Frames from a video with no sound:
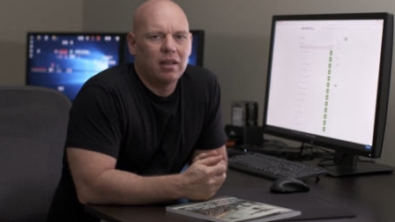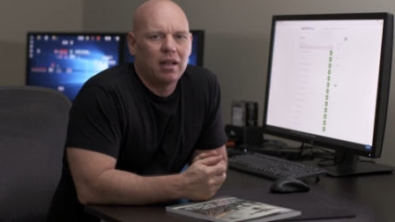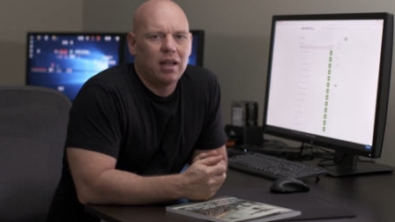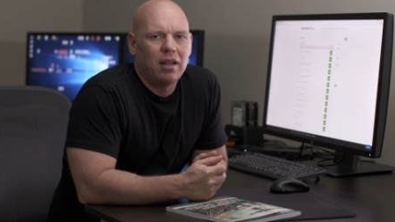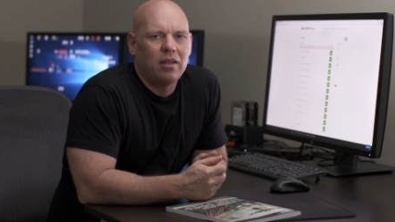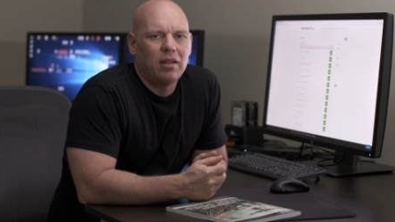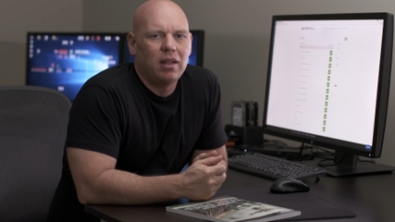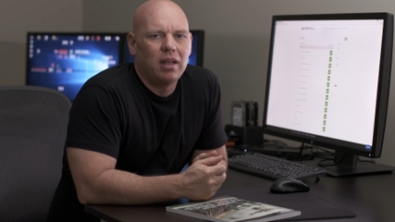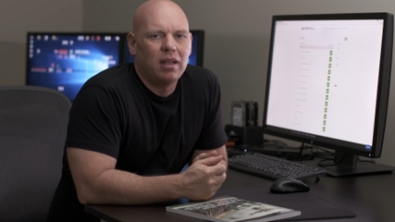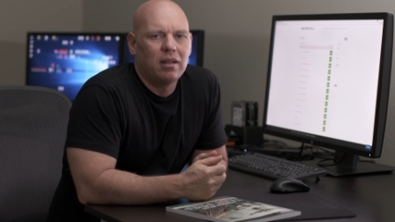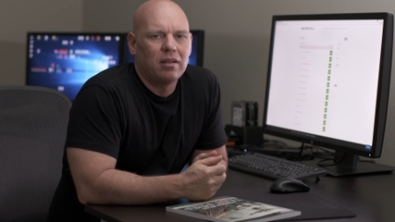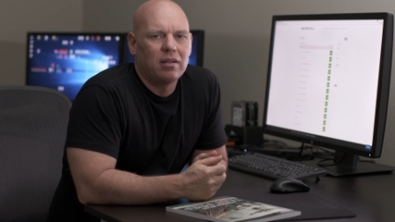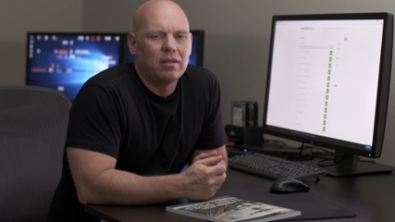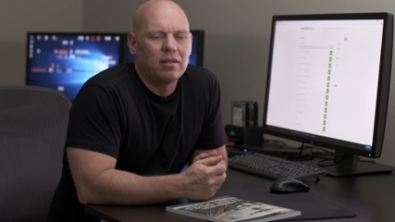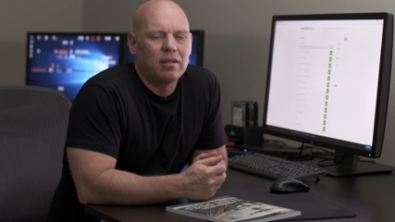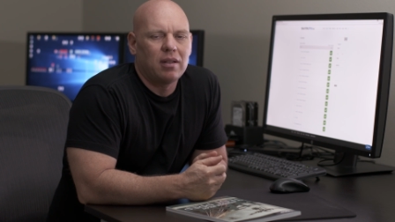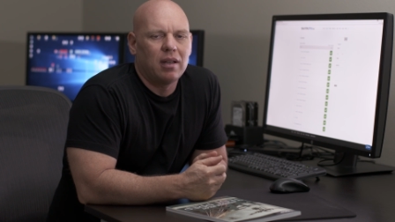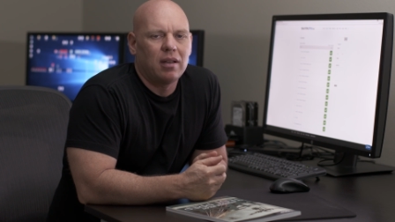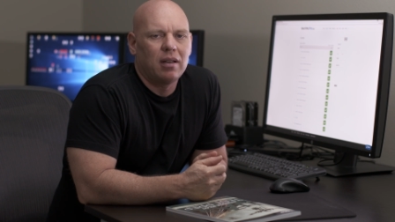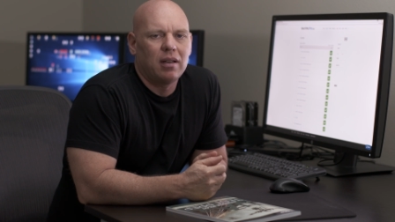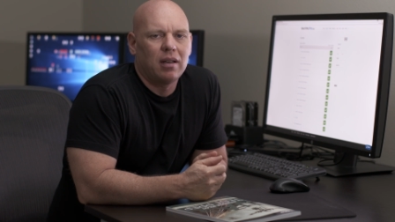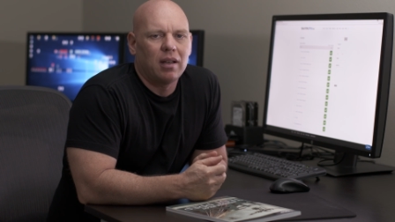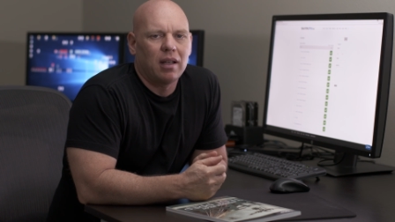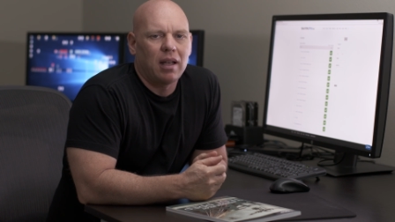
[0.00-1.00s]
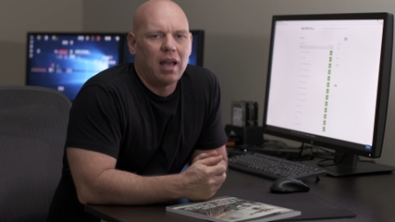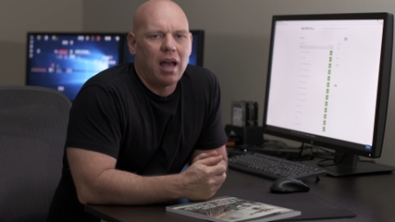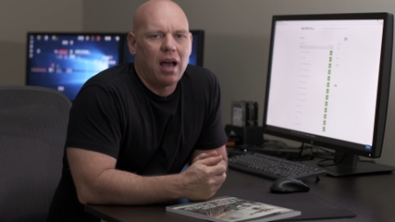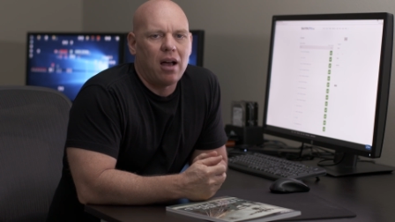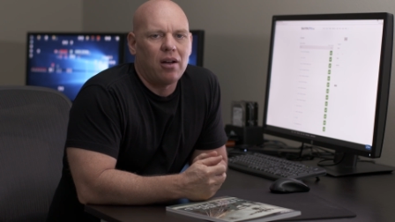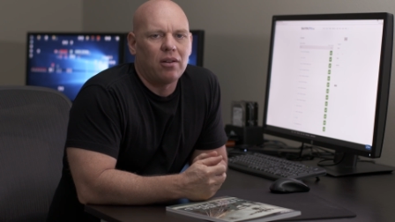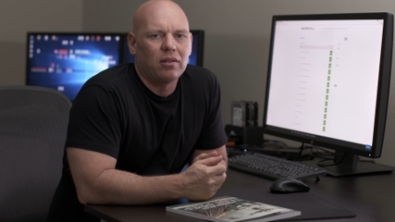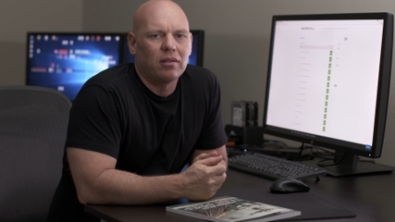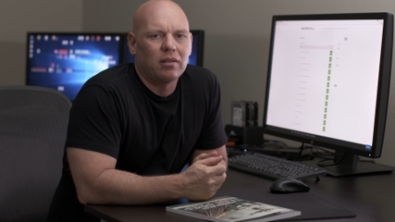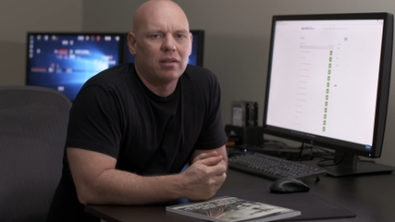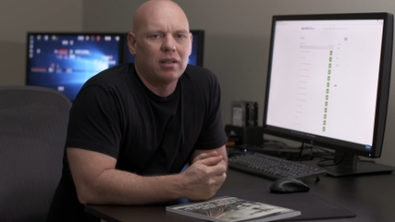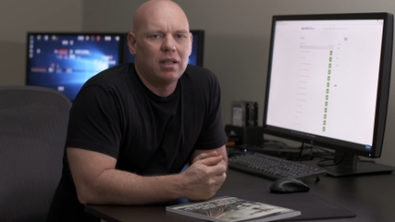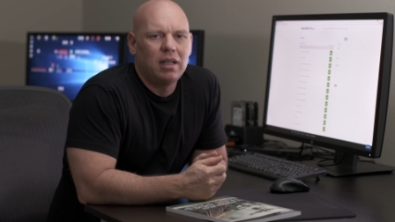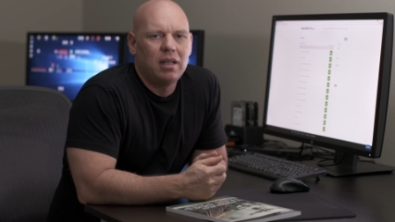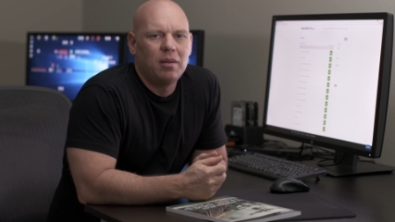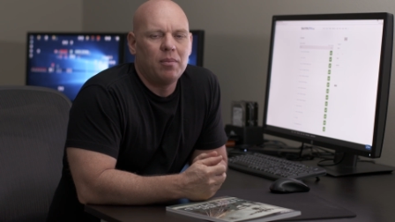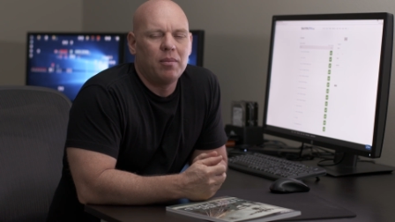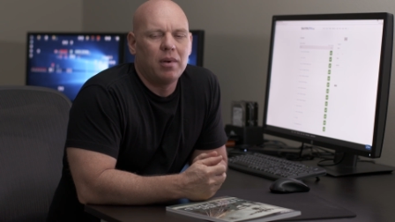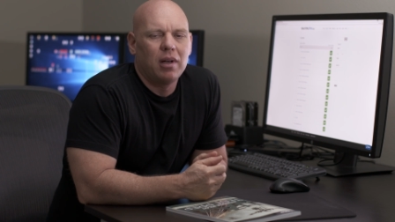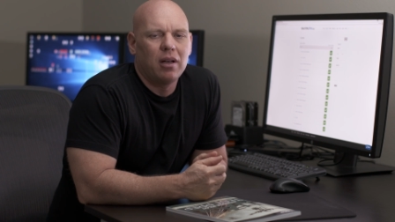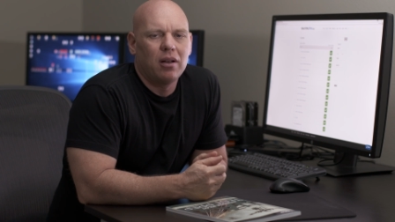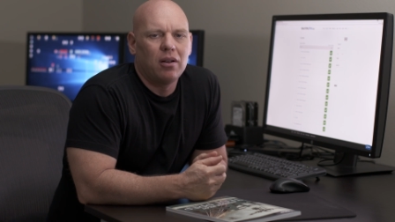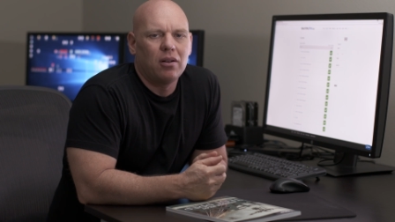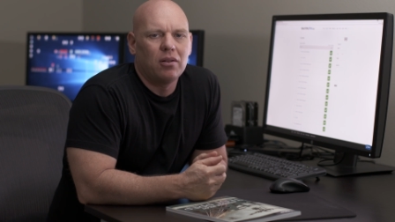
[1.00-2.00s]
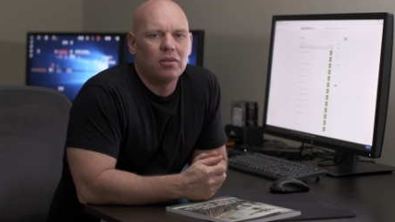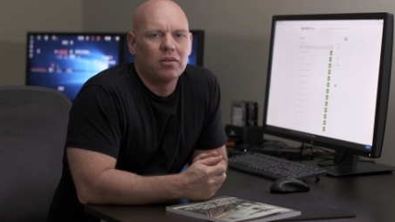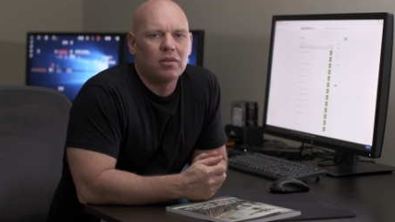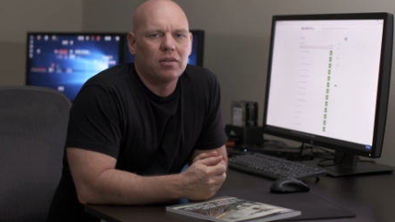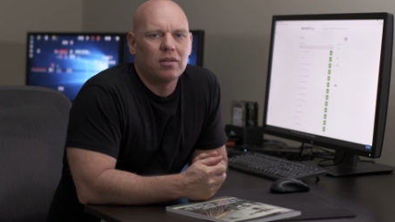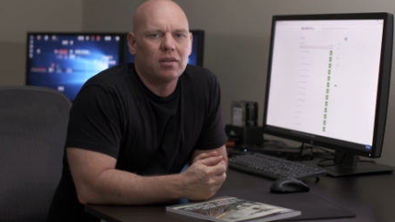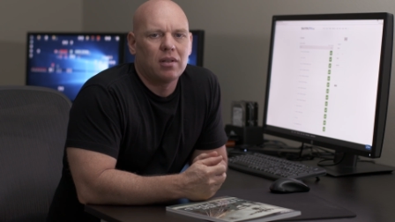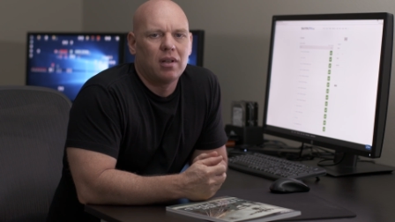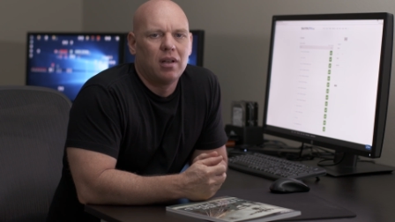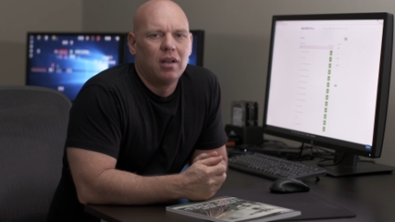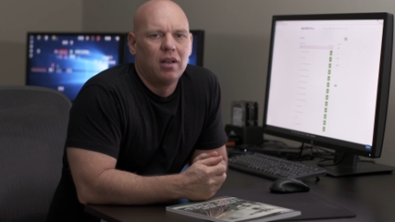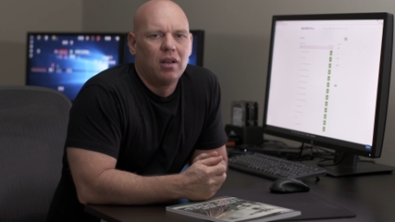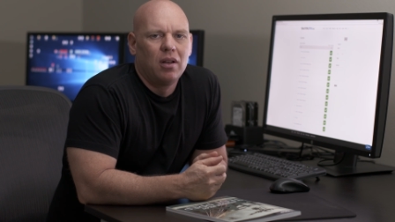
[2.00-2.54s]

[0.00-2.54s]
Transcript: and then sending out emails